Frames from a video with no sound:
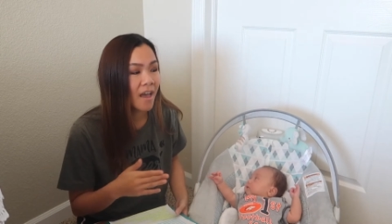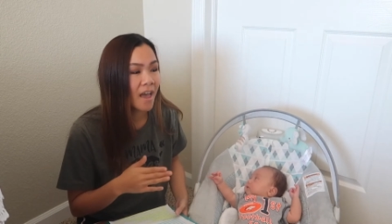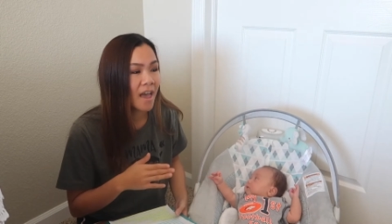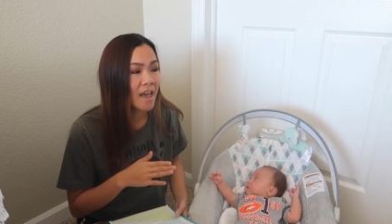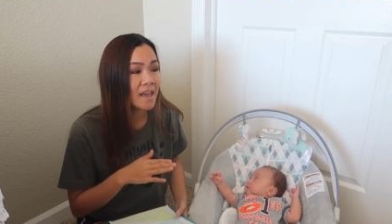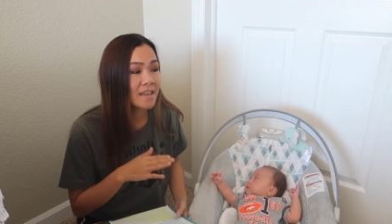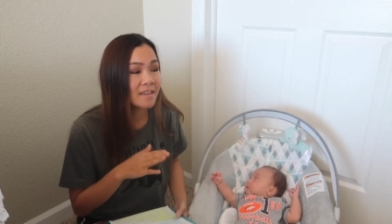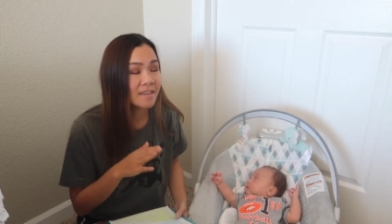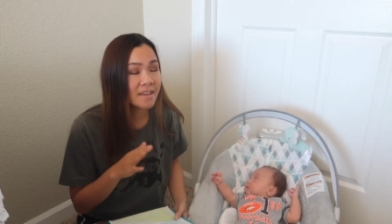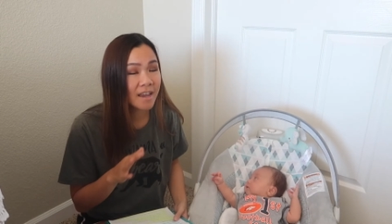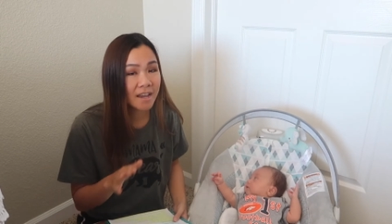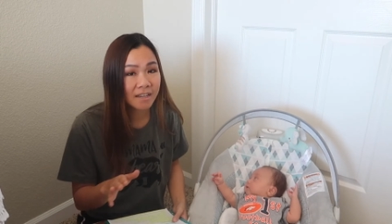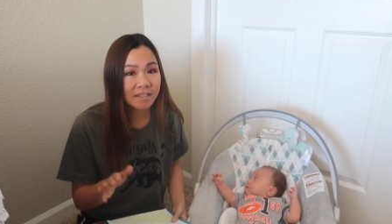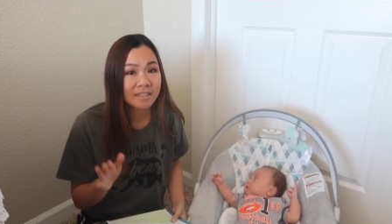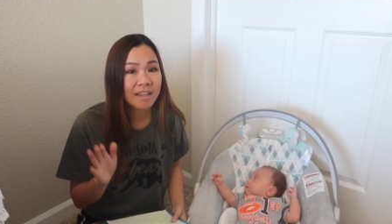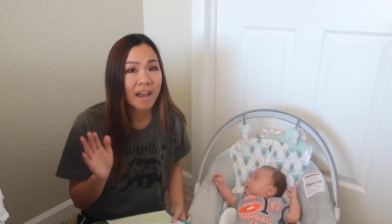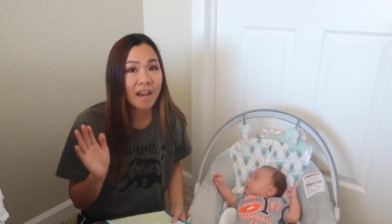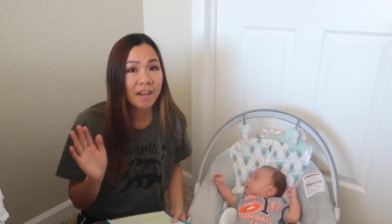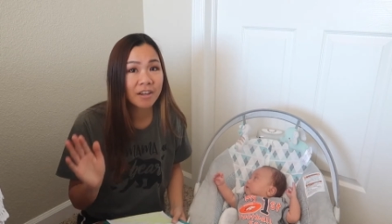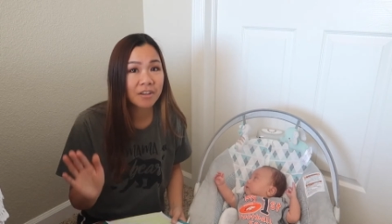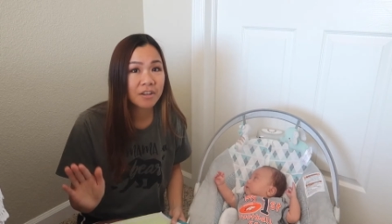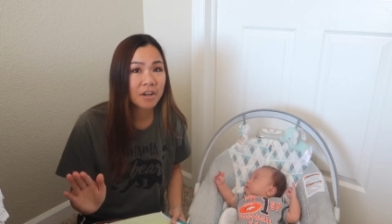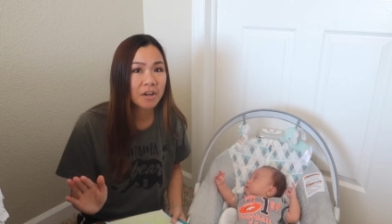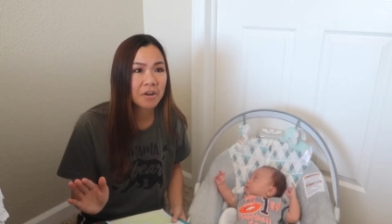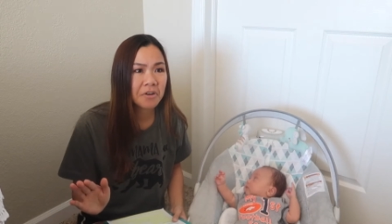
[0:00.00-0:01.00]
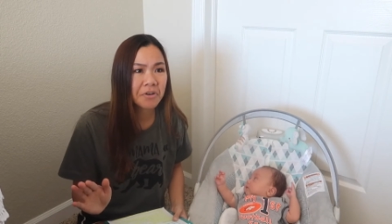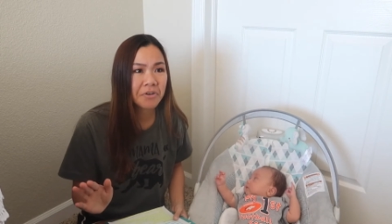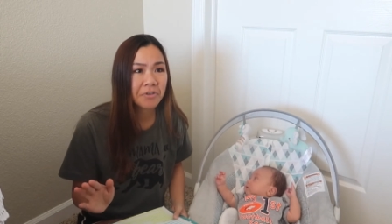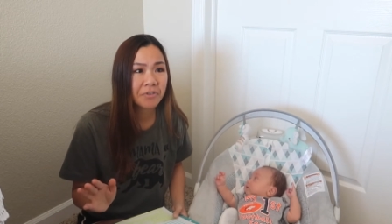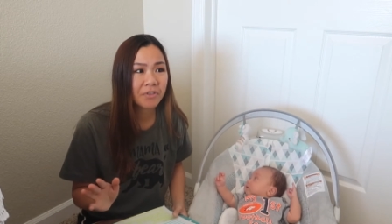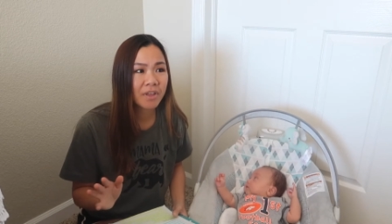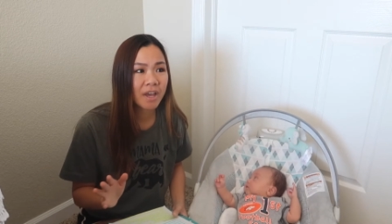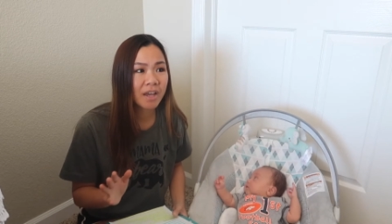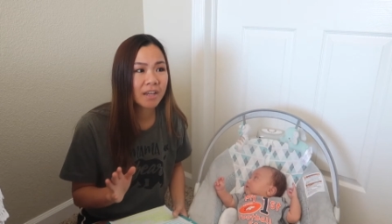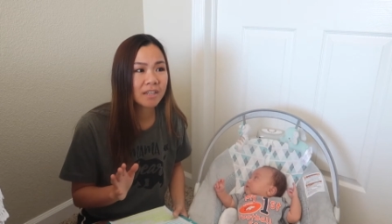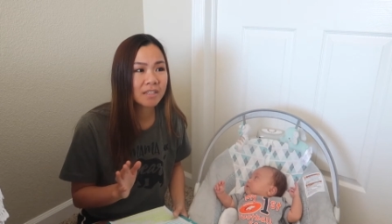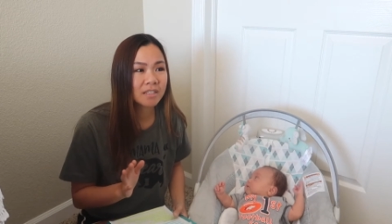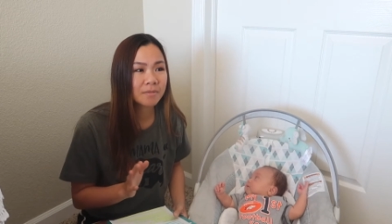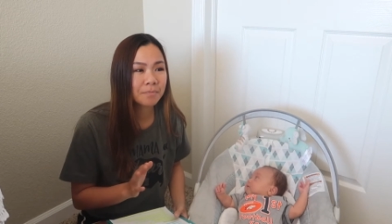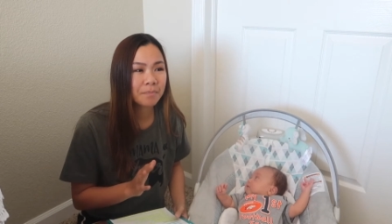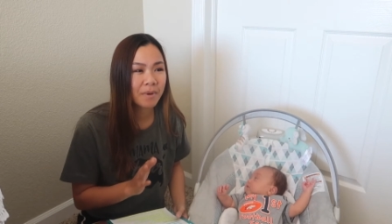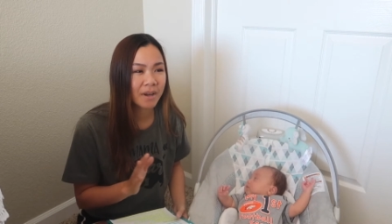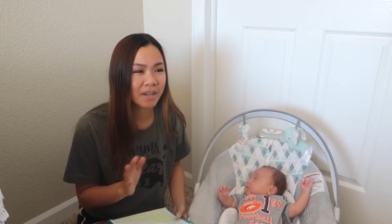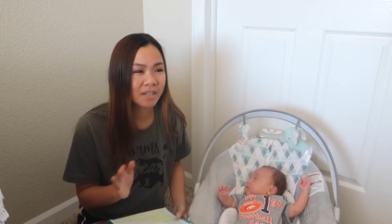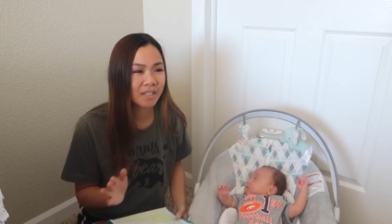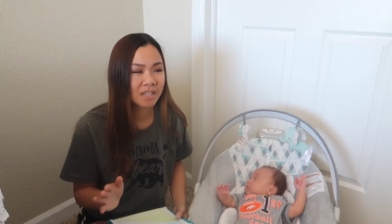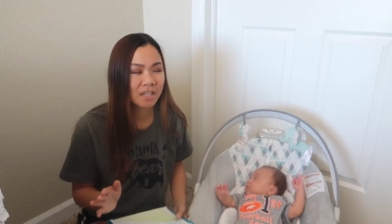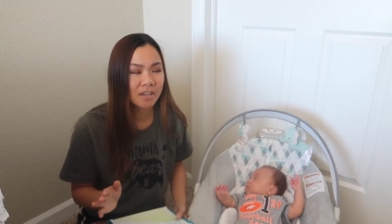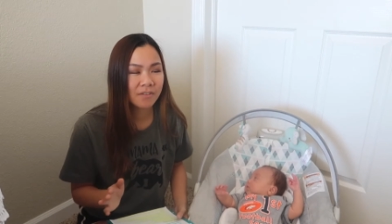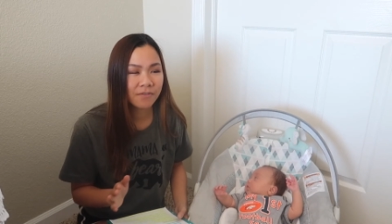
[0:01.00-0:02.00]
And yes, I know that
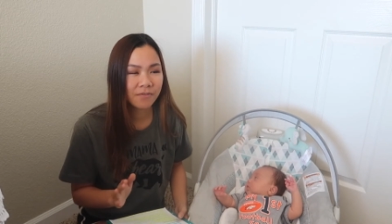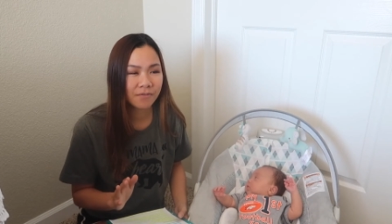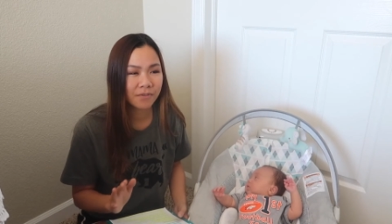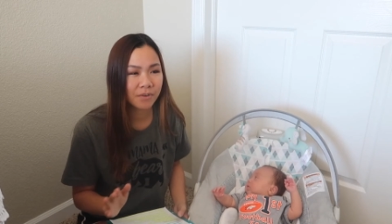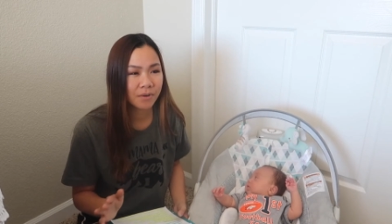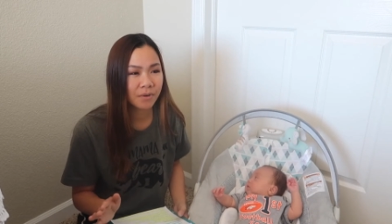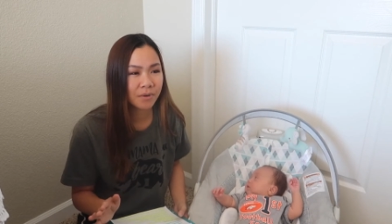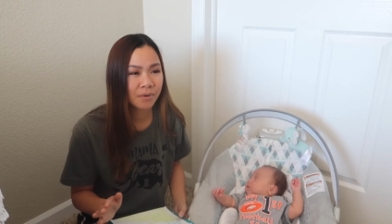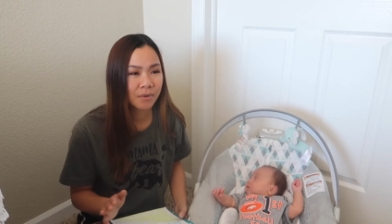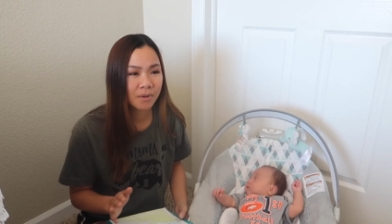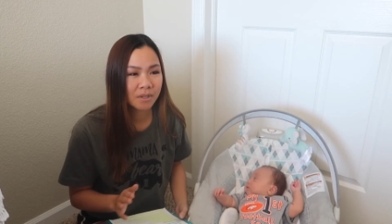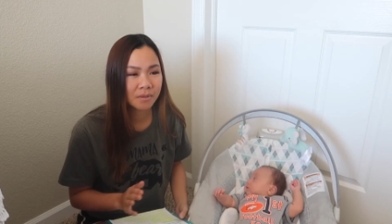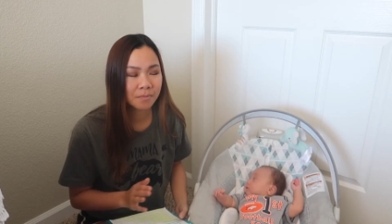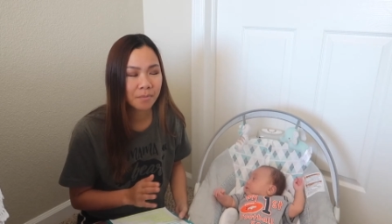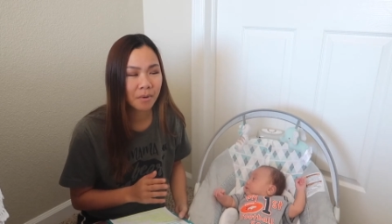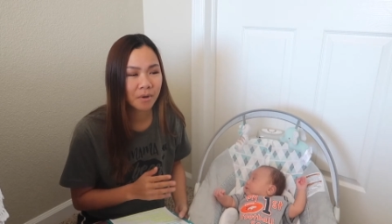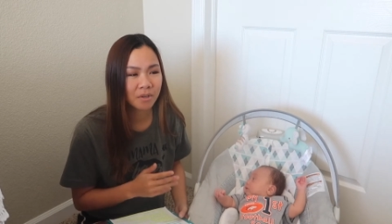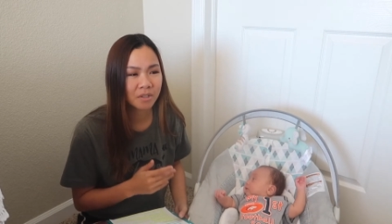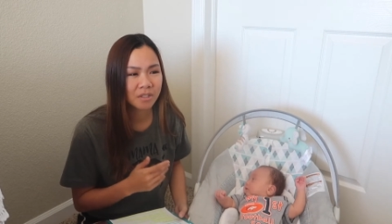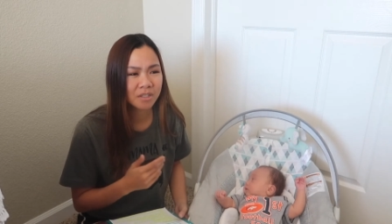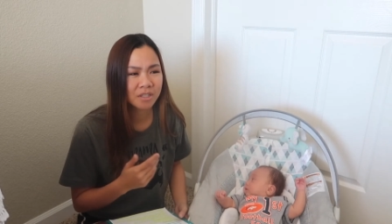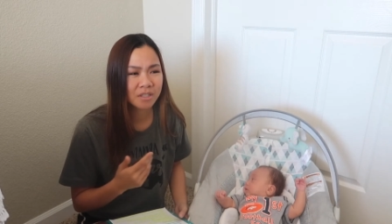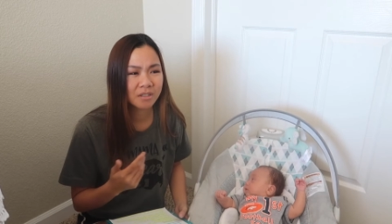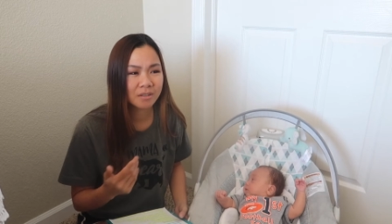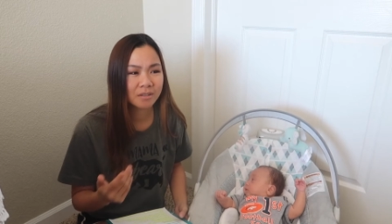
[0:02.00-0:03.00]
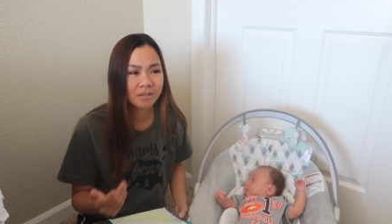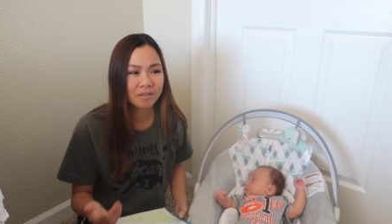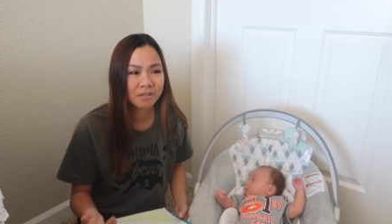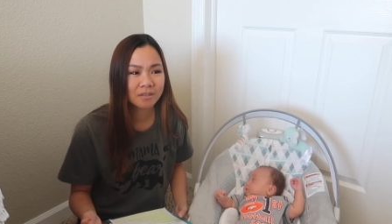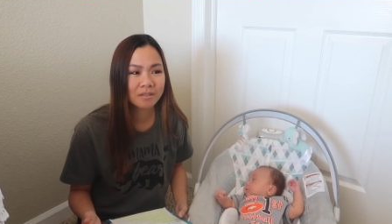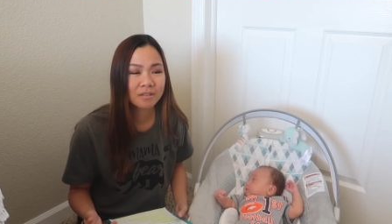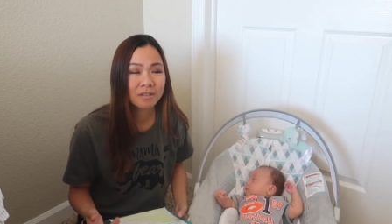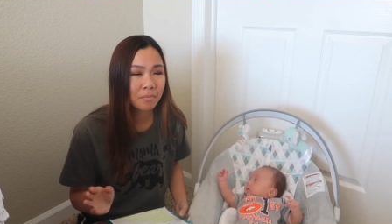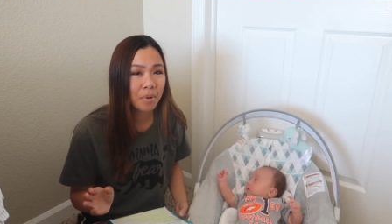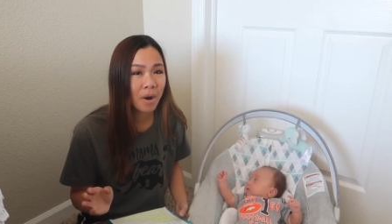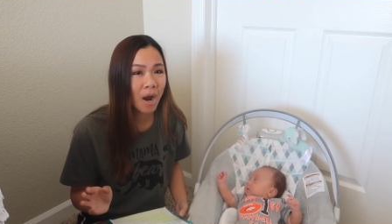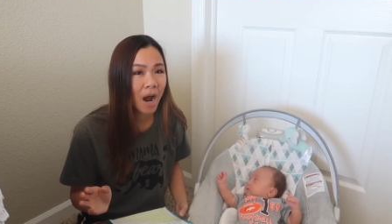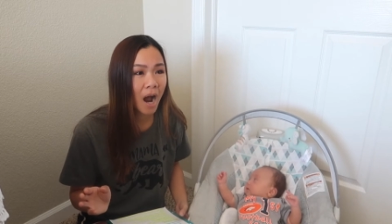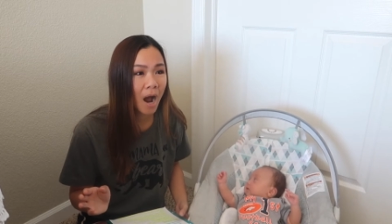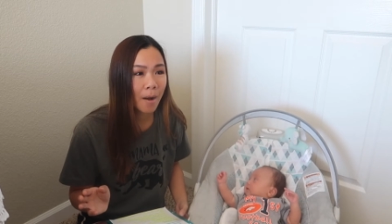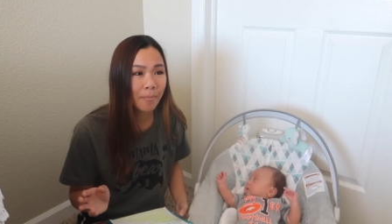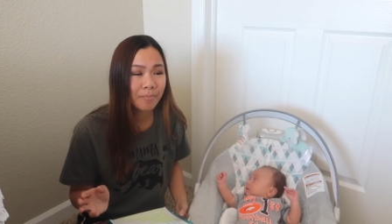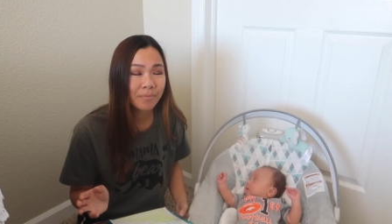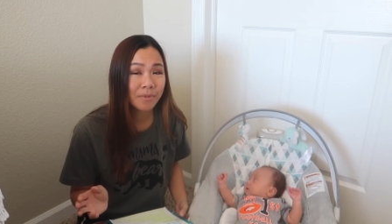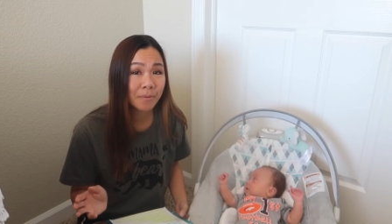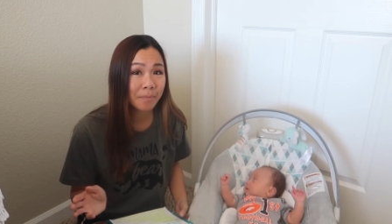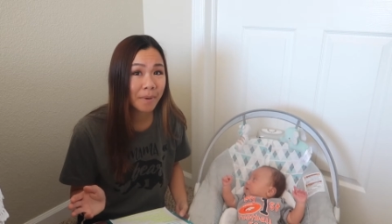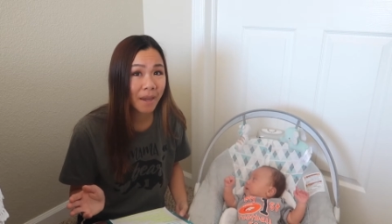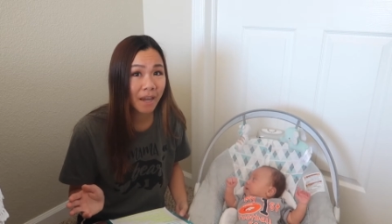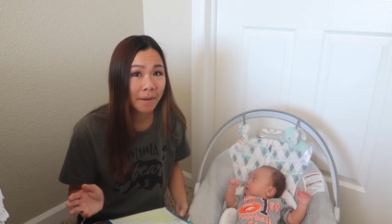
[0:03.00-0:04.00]
spicy food is supposed to
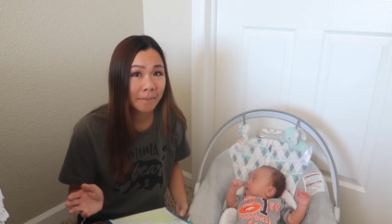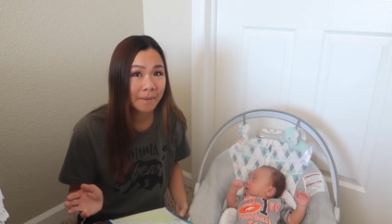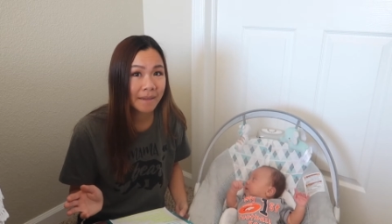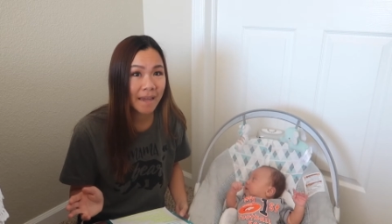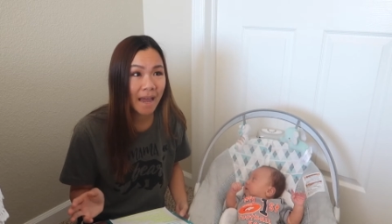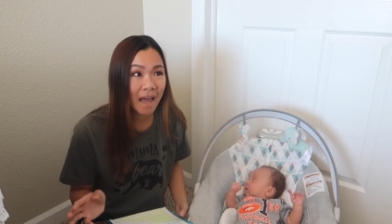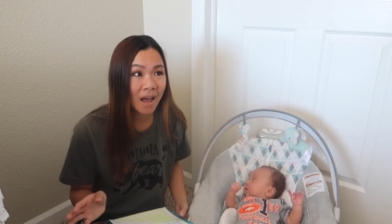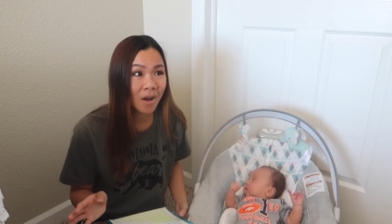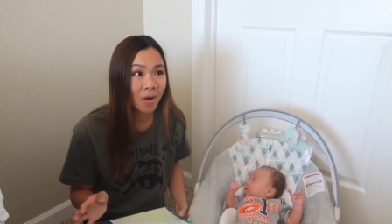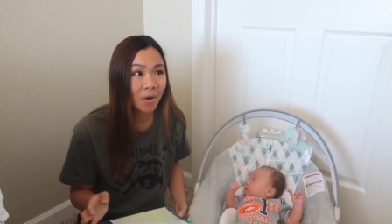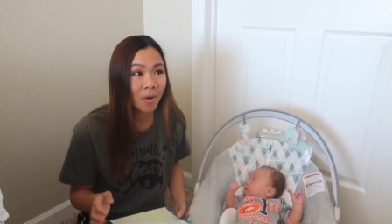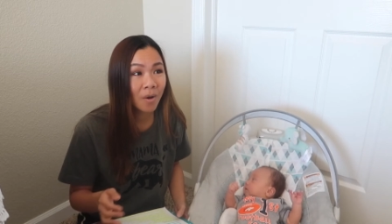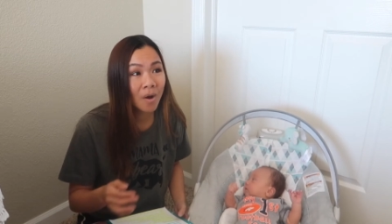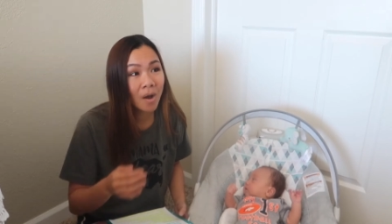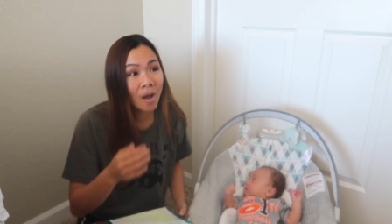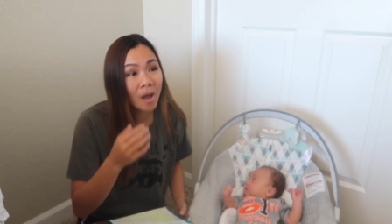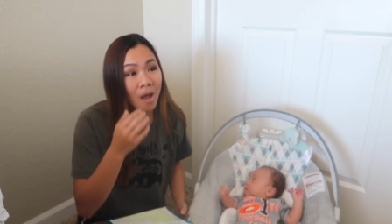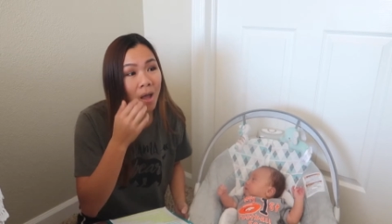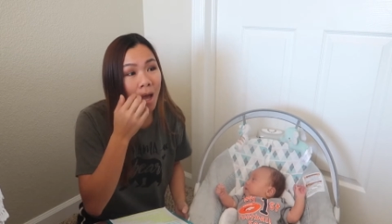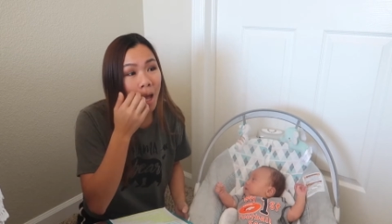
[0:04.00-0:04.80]
pop the baby out,